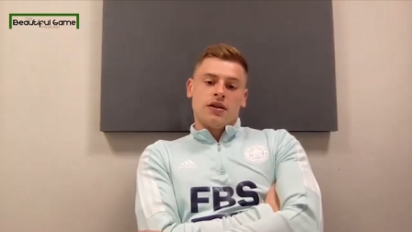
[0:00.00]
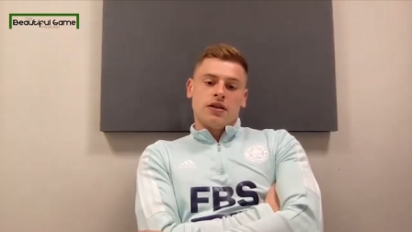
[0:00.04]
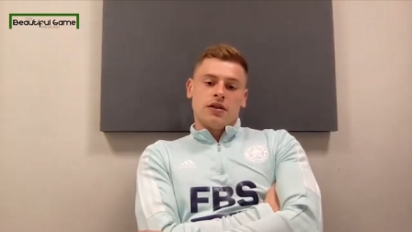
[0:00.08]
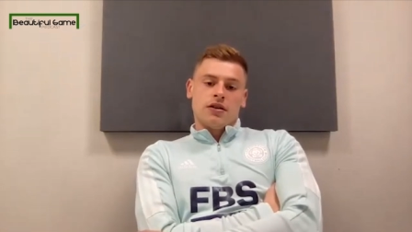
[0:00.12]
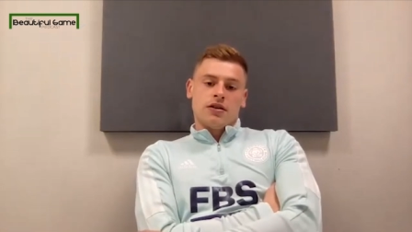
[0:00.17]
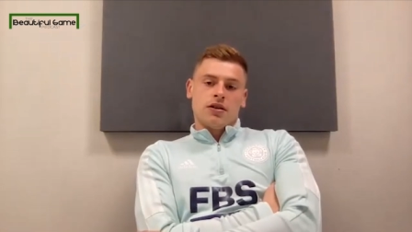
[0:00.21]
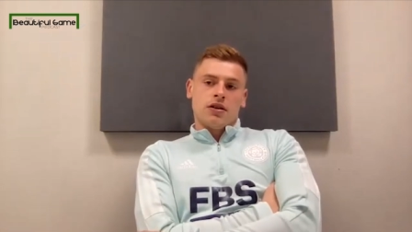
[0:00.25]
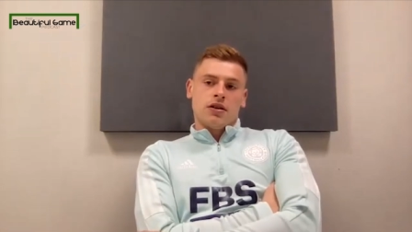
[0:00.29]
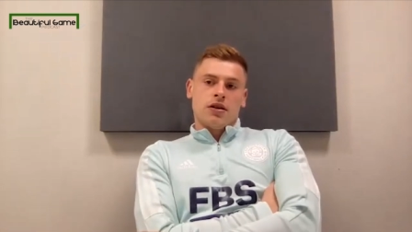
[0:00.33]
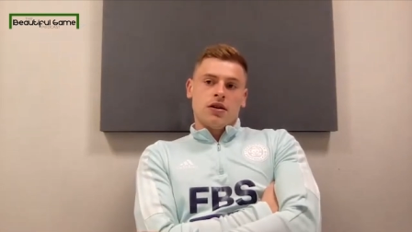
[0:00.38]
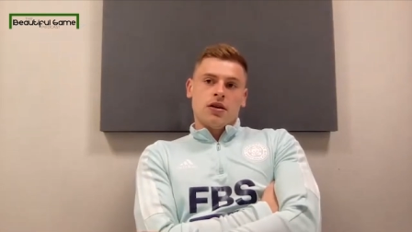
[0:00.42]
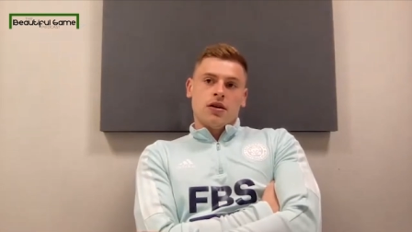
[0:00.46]

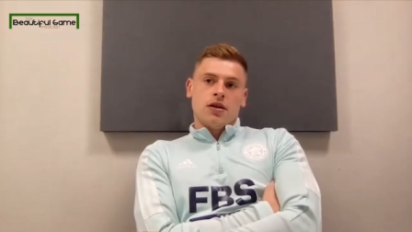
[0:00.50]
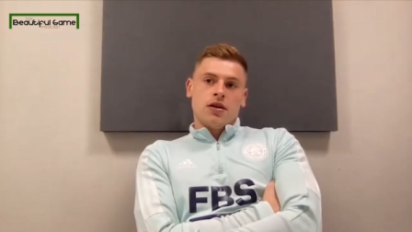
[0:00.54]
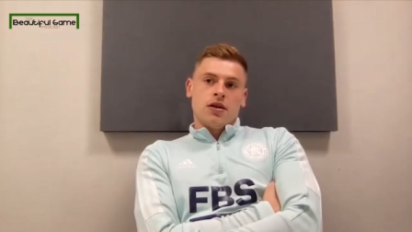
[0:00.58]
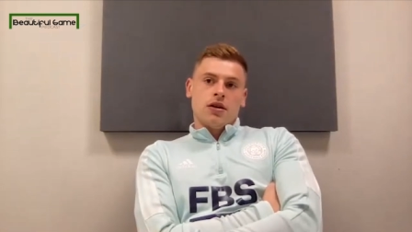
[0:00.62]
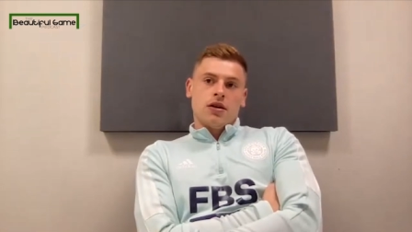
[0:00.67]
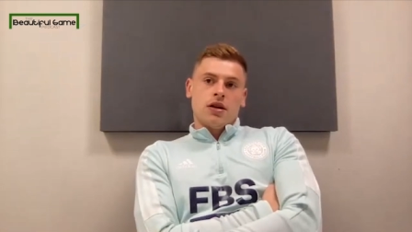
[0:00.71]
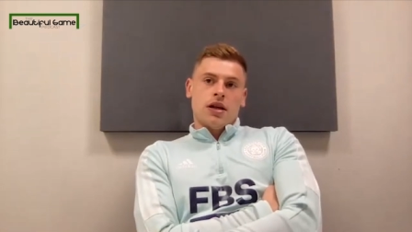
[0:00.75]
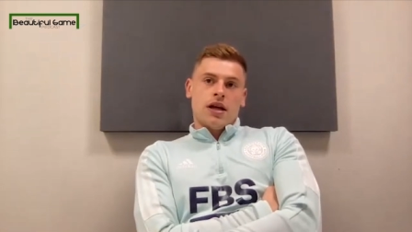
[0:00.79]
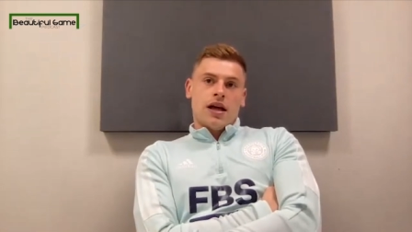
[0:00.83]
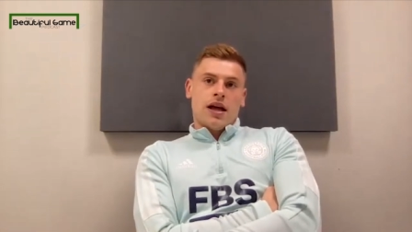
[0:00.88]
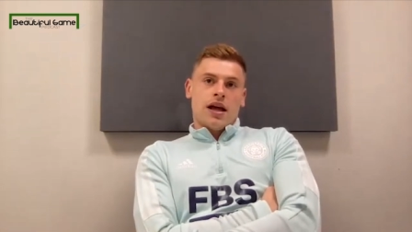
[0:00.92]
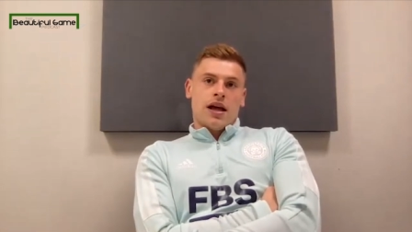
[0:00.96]
and
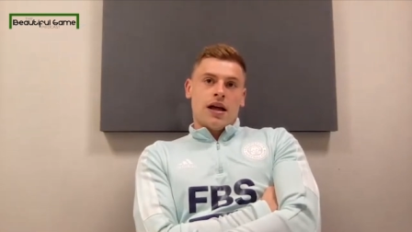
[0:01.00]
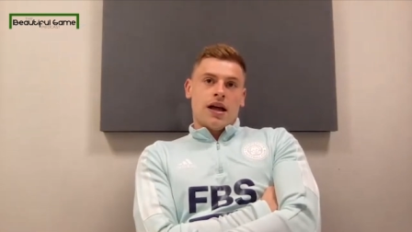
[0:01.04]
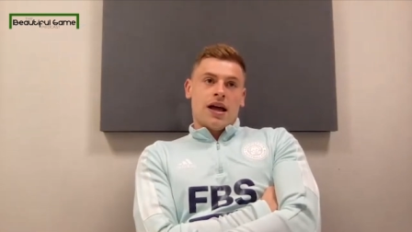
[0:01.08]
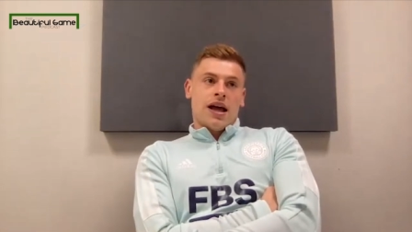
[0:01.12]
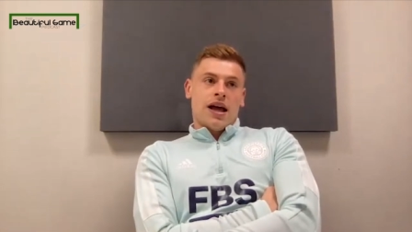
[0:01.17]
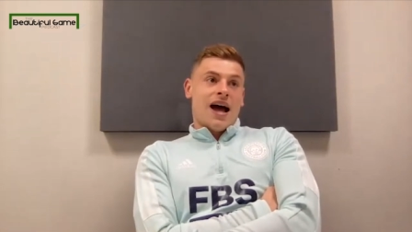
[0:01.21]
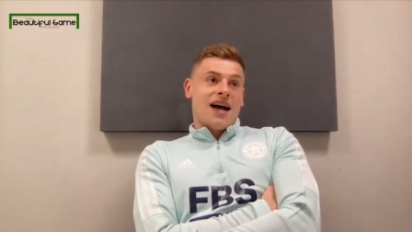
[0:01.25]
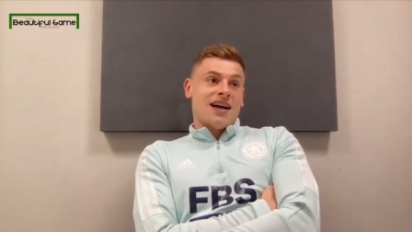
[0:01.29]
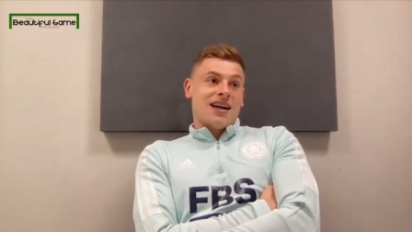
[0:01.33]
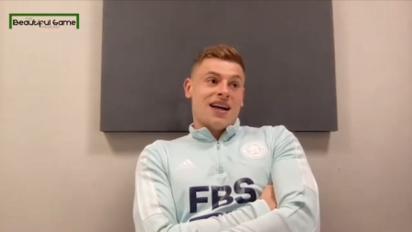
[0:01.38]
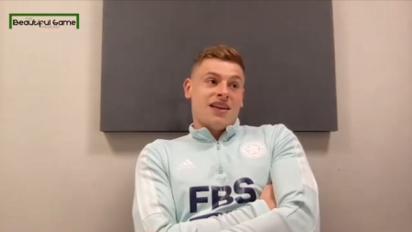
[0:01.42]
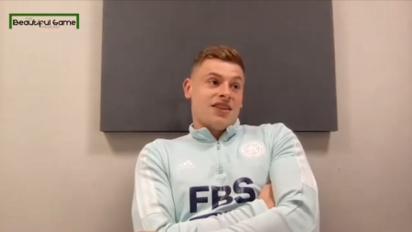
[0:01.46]

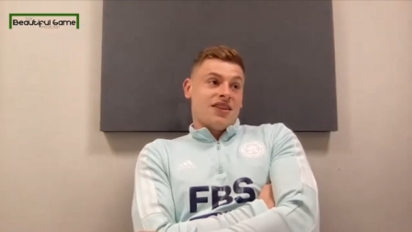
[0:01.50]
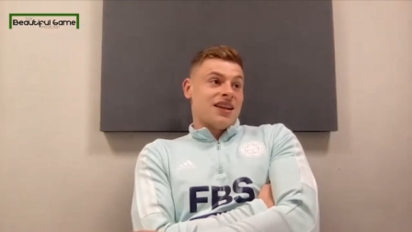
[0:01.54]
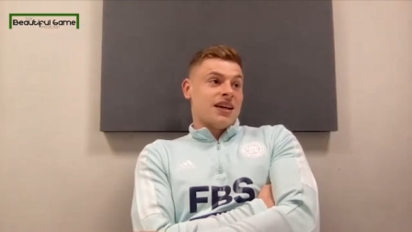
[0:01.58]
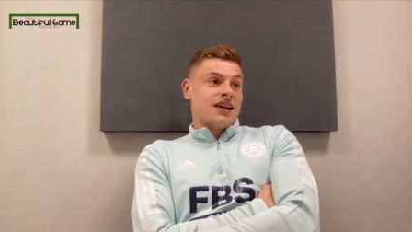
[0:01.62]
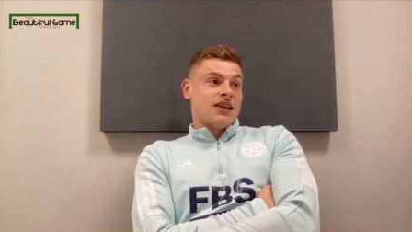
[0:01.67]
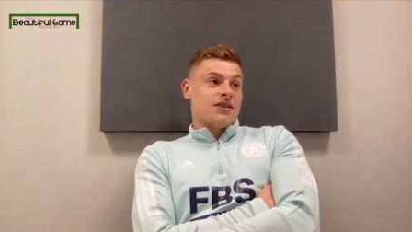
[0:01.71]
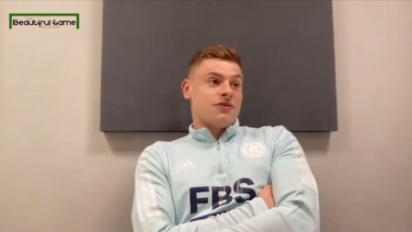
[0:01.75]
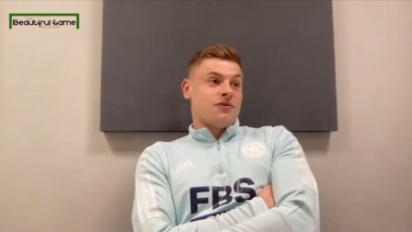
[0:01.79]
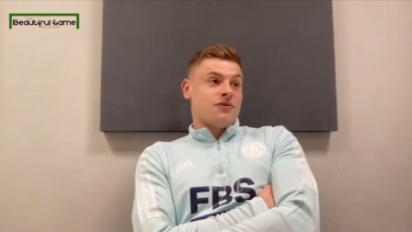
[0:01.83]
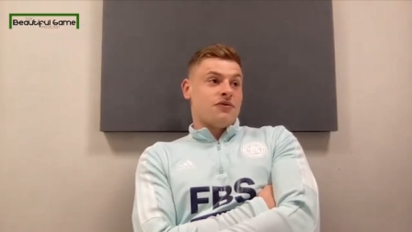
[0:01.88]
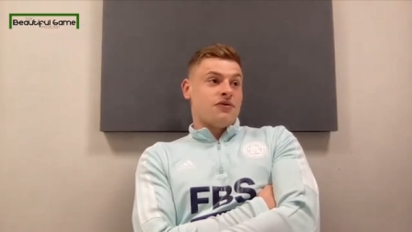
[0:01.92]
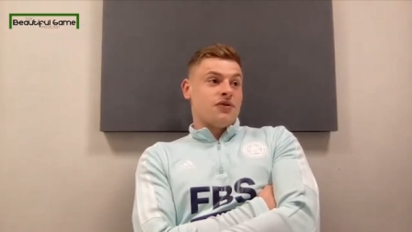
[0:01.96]
I, I
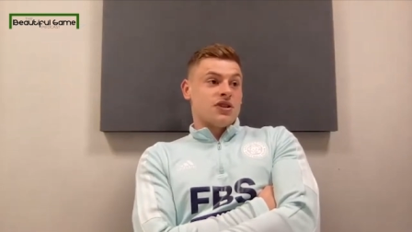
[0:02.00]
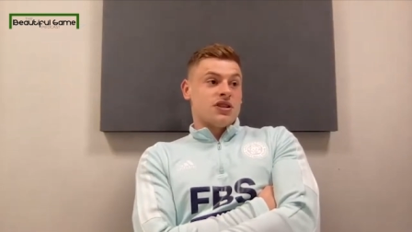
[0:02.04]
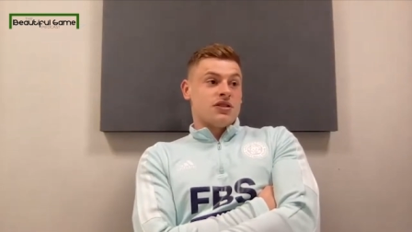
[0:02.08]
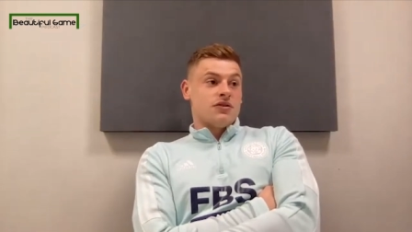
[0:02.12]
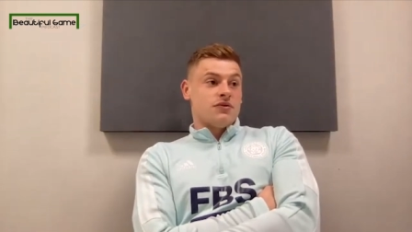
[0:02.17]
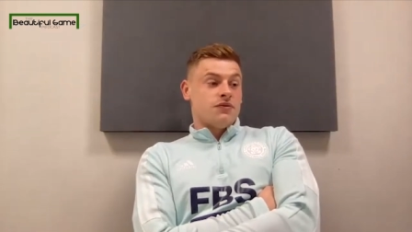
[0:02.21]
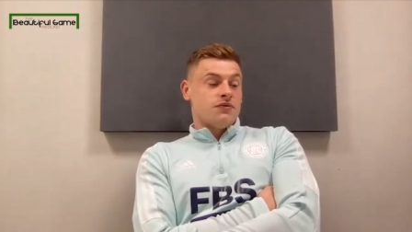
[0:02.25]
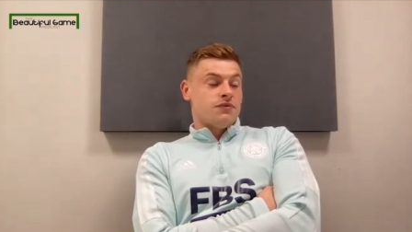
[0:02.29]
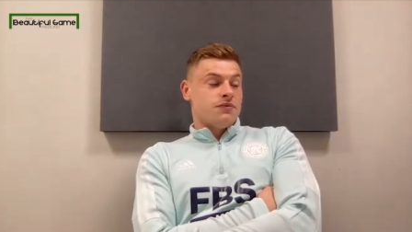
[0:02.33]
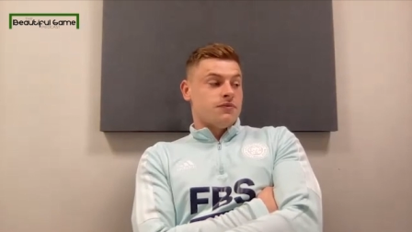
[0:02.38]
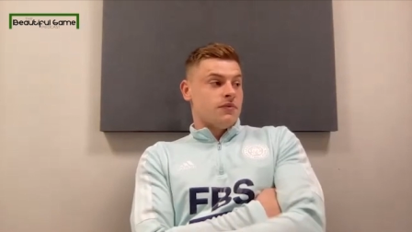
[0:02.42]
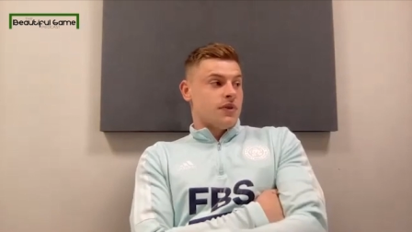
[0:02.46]
think for
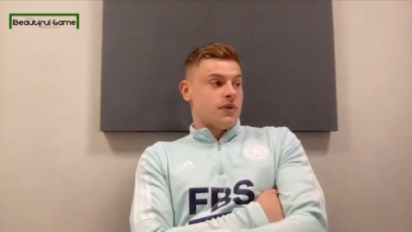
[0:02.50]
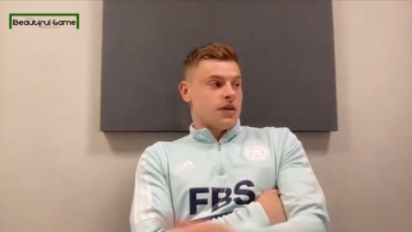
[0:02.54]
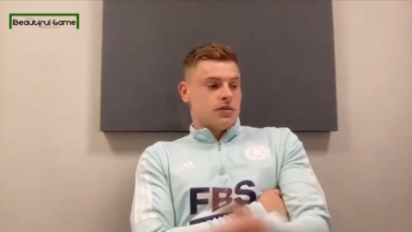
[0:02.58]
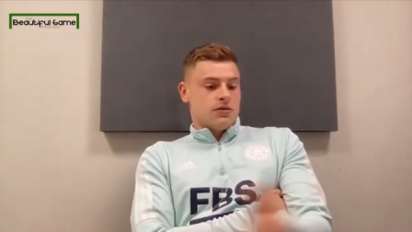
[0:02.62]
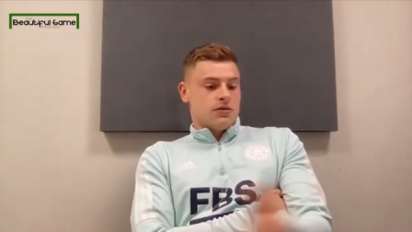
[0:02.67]
if